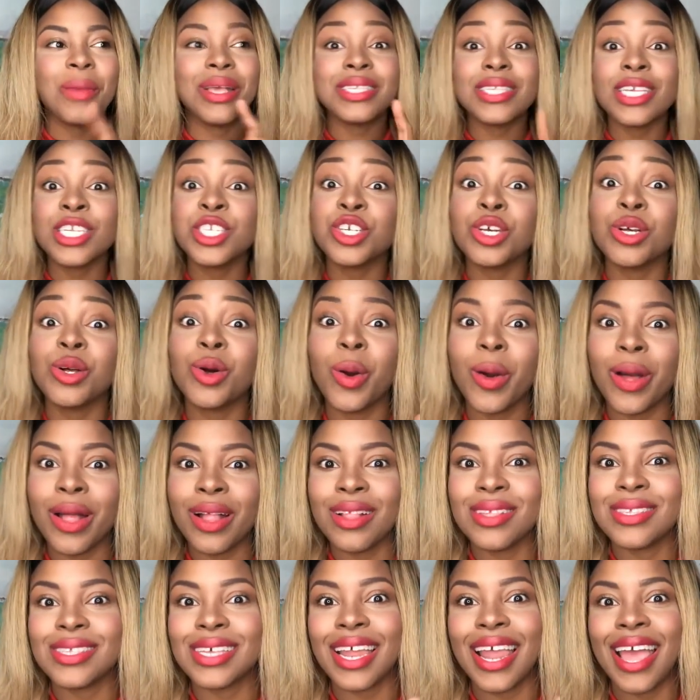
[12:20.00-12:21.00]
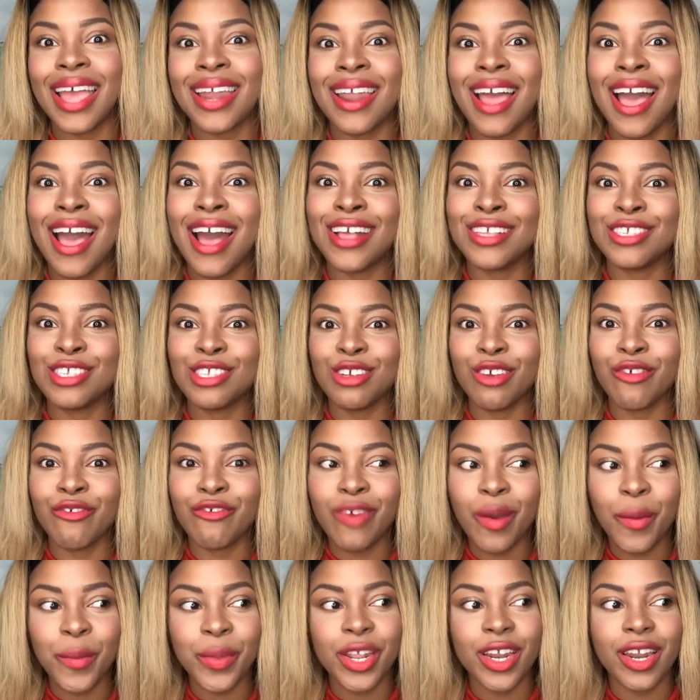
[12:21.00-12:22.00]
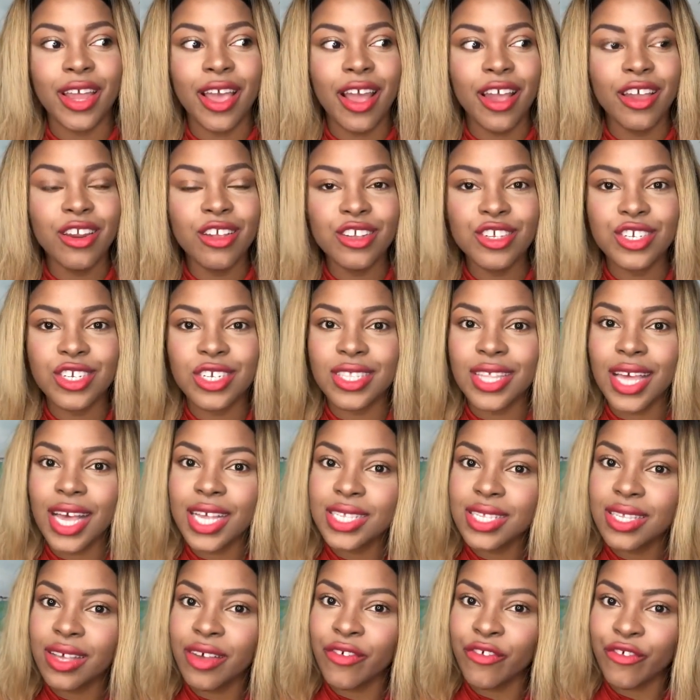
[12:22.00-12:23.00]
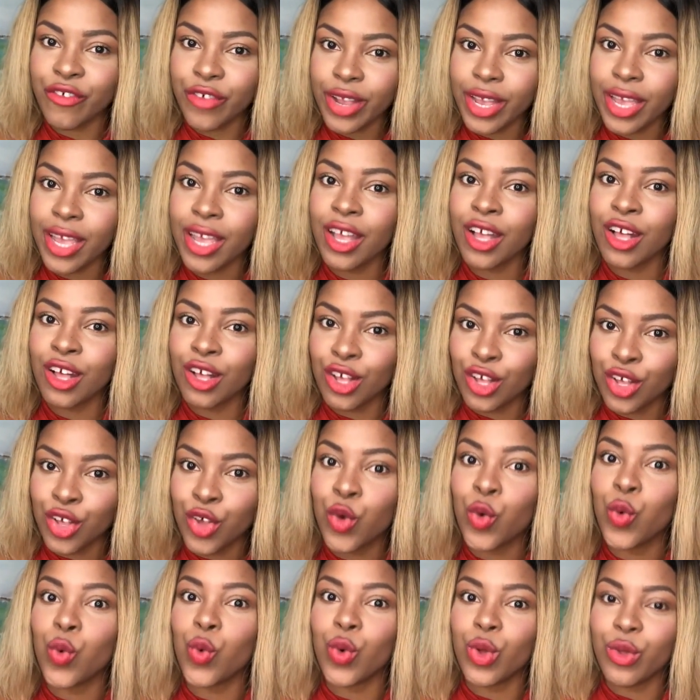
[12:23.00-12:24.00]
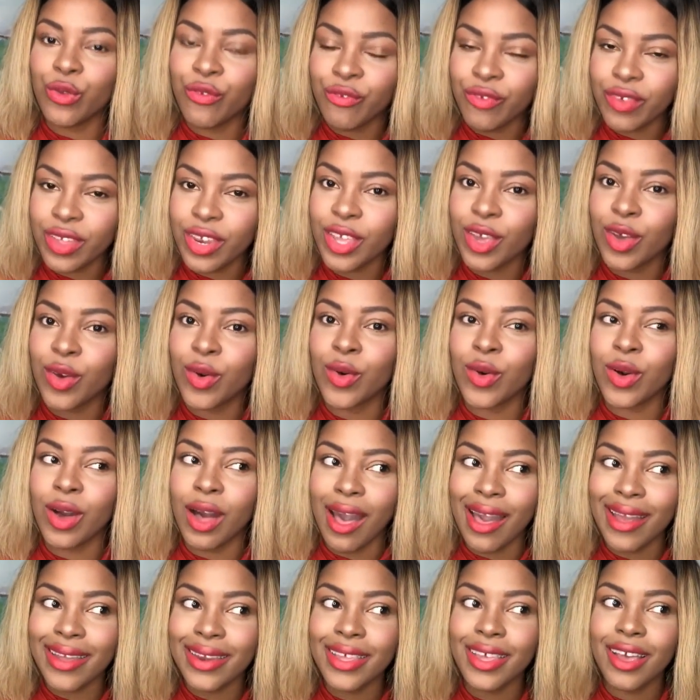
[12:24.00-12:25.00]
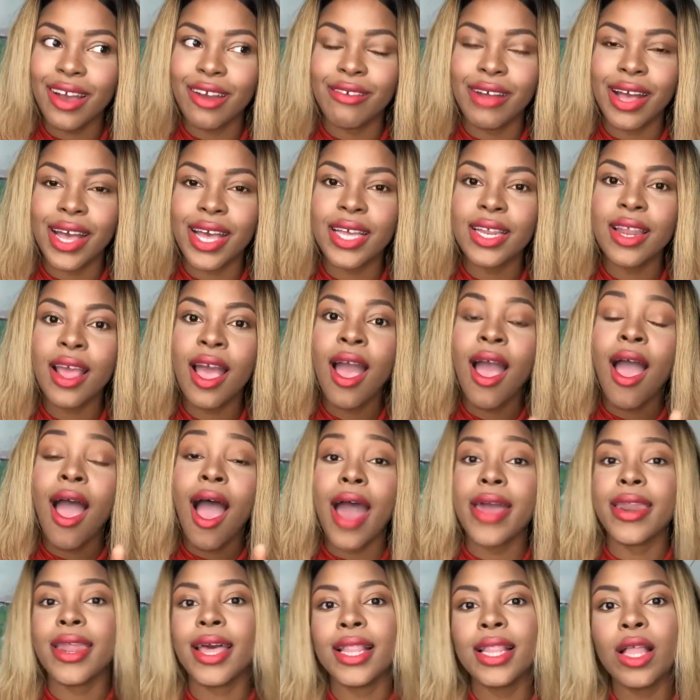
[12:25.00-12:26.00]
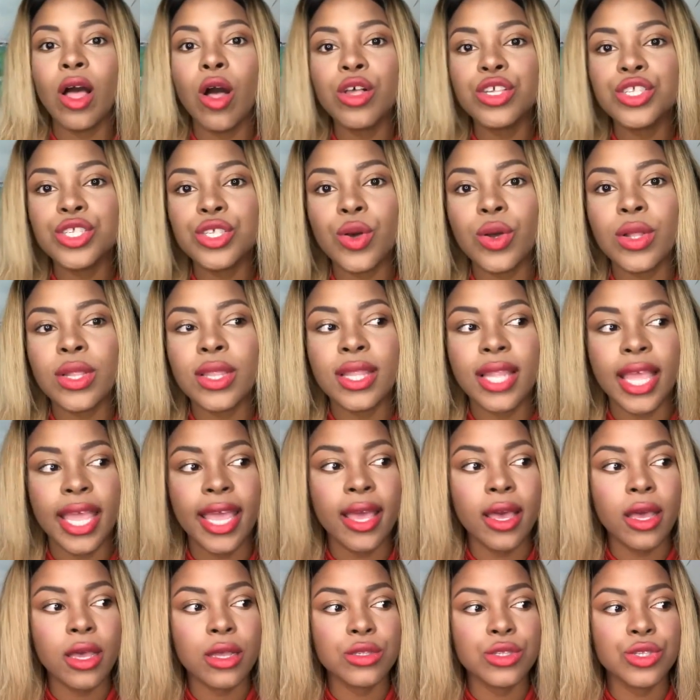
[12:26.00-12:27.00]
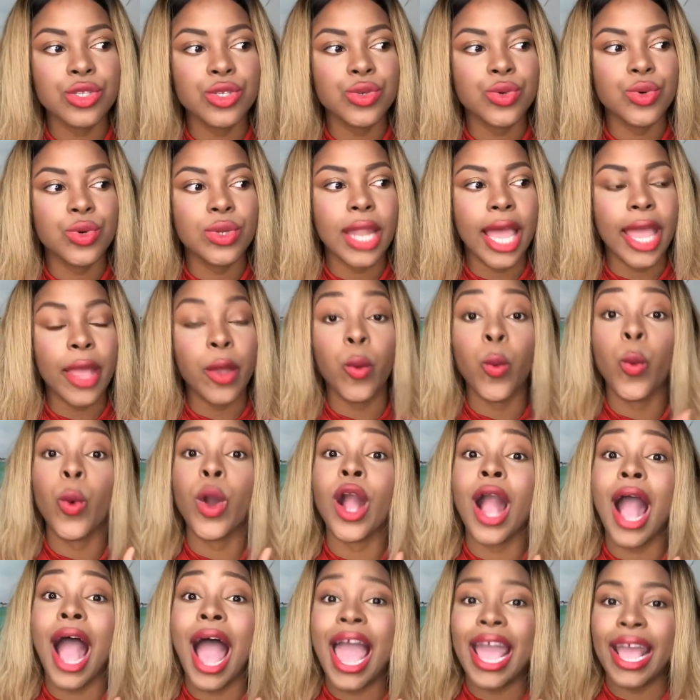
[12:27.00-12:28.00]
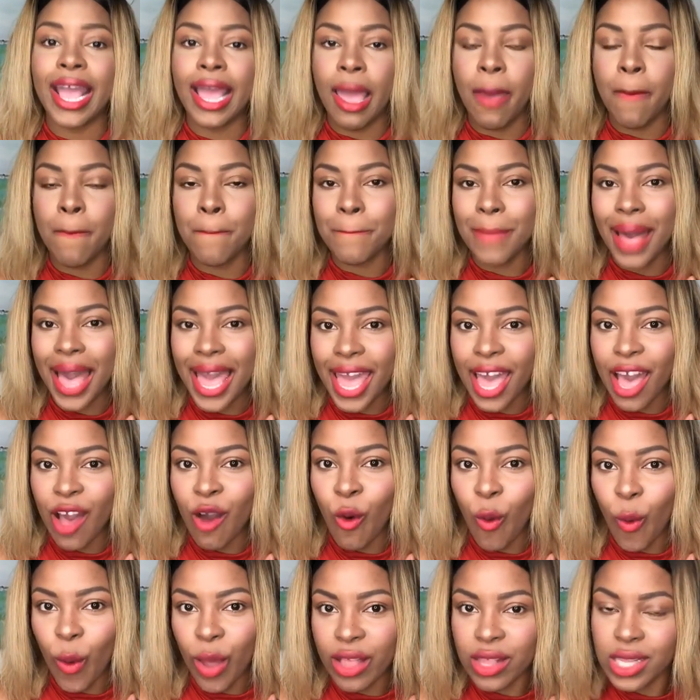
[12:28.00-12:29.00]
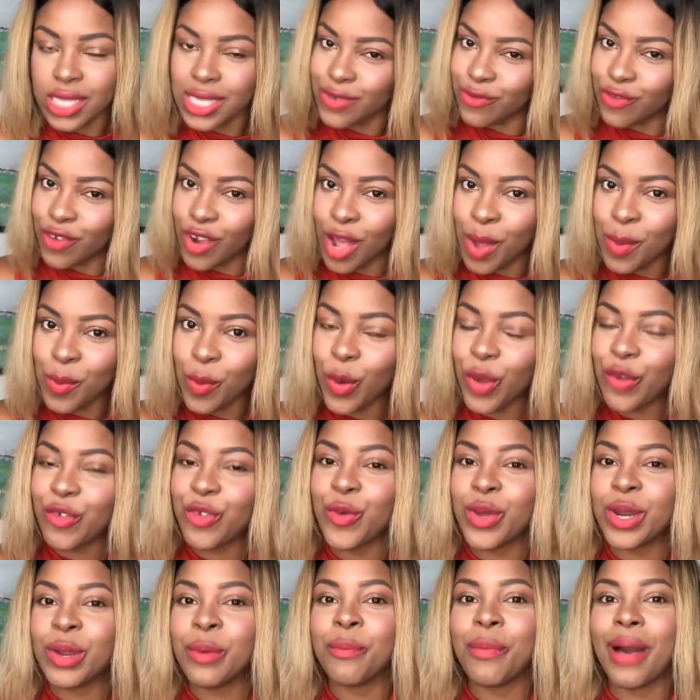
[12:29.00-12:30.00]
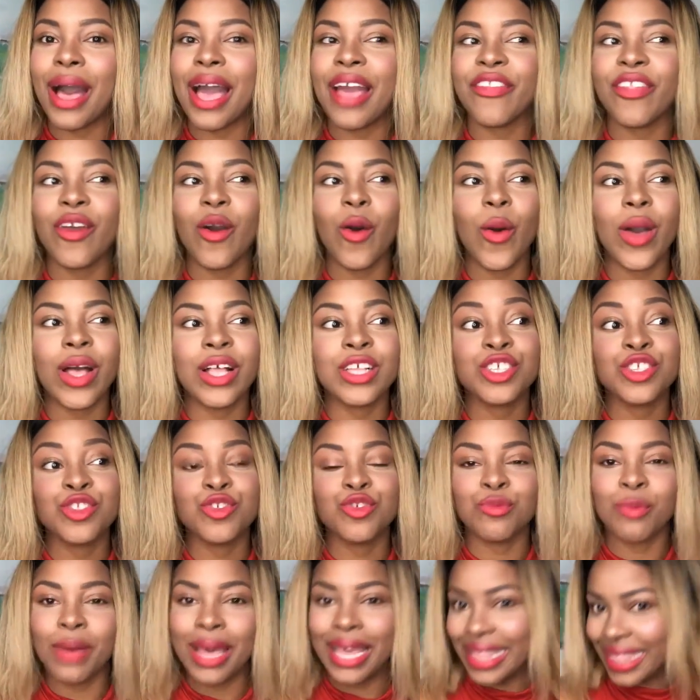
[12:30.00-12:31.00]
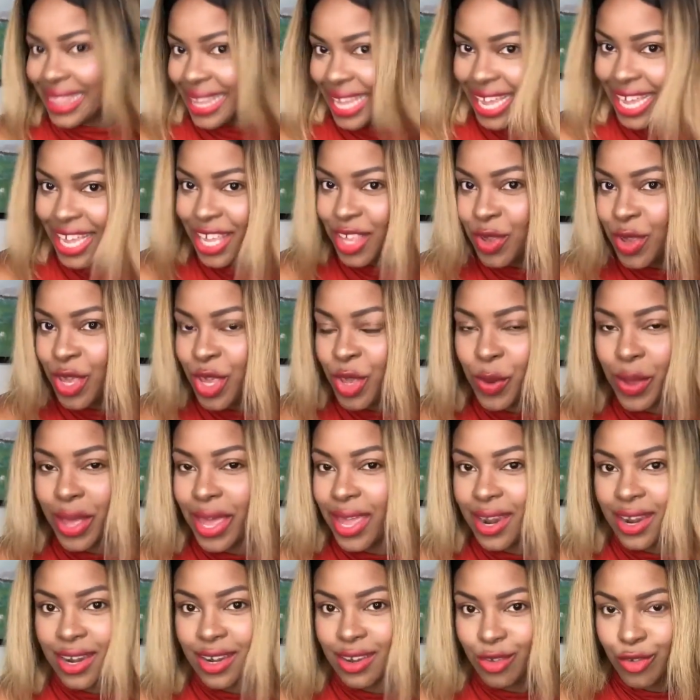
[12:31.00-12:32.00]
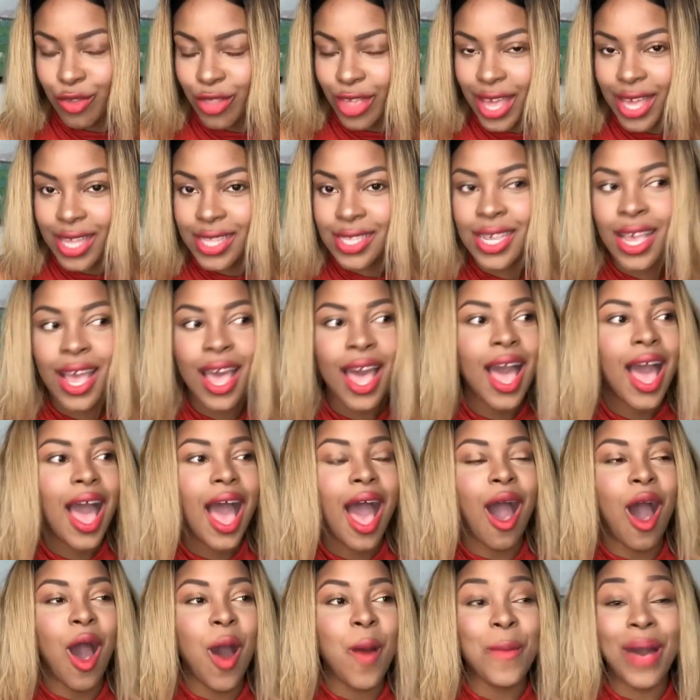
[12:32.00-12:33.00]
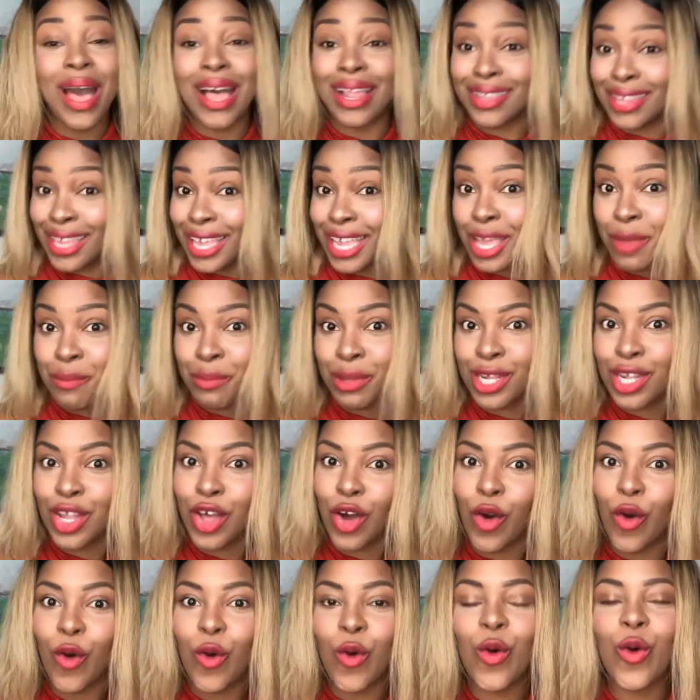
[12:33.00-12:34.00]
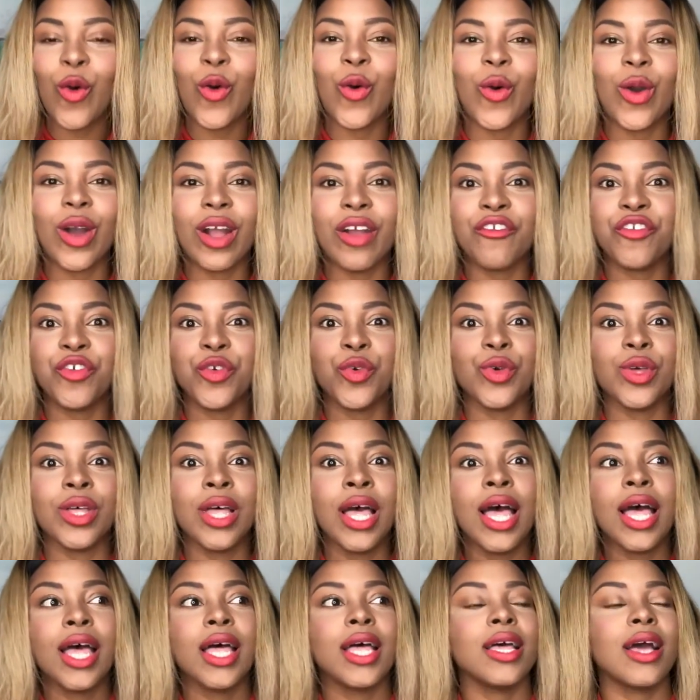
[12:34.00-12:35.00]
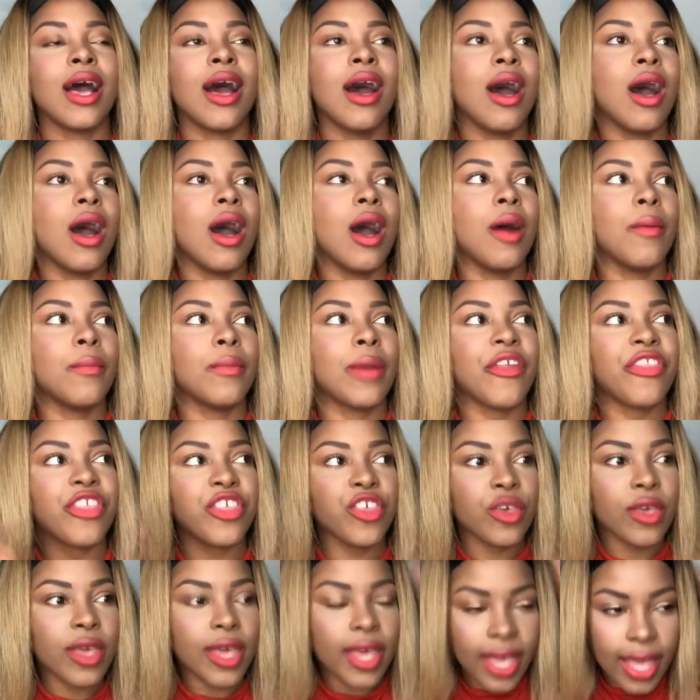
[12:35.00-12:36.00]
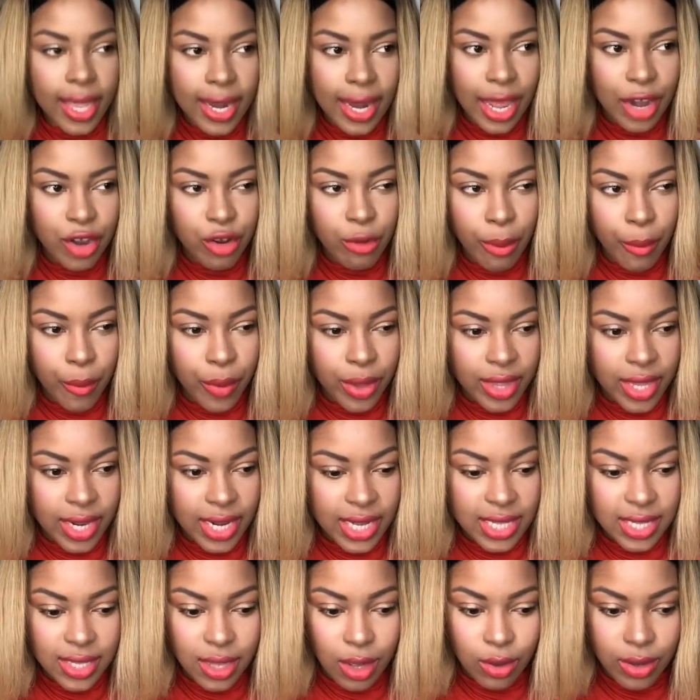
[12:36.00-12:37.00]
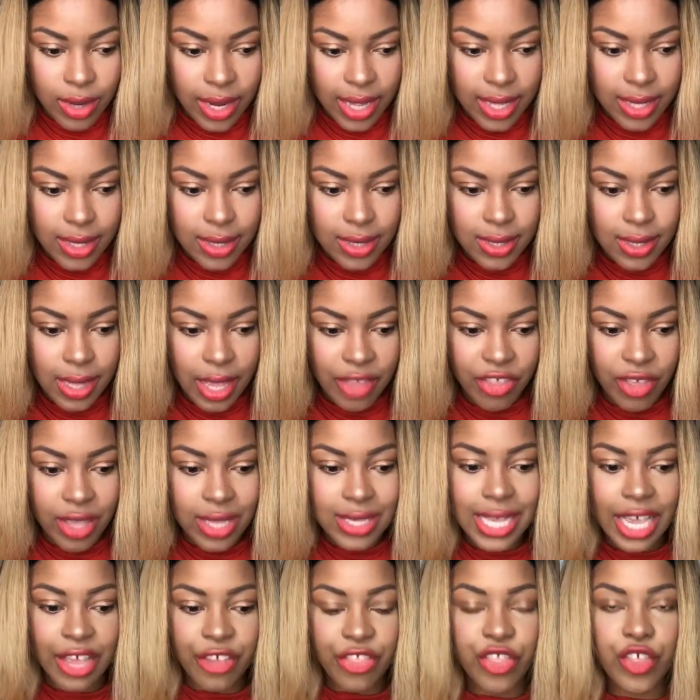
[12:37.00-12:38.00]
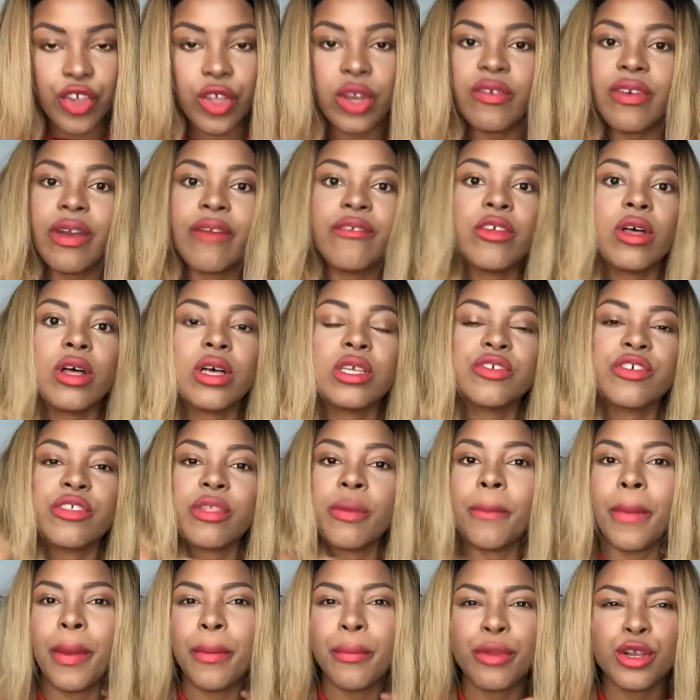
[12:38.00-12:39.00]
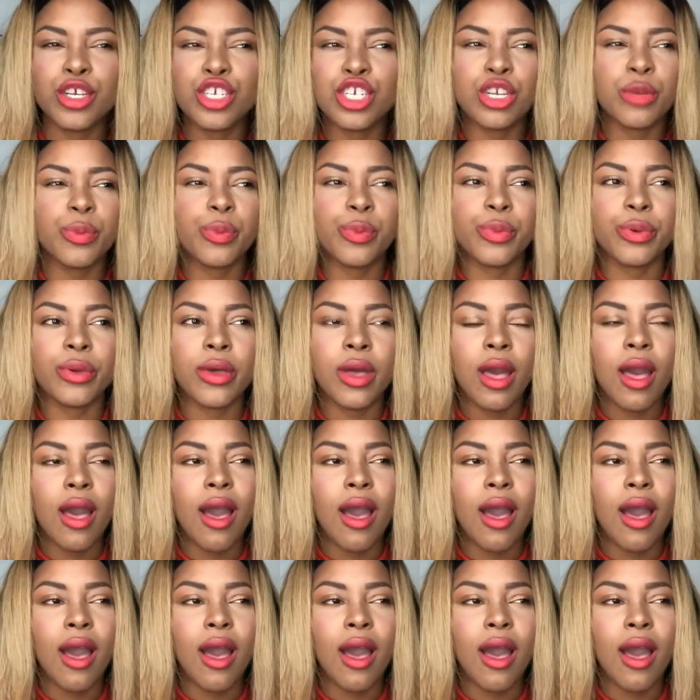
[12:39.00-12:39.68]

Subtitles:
Essential oils that enhance your feminine energy. That's a freaking cool video idea, right? And I'll also link to like where I get my oils from, or if you want to buy the oils through my link, you can go ahead and do that. I'll link it below. Or if you, I think you can get, I don't remember what the discount is. I think it's like $35 for the membership.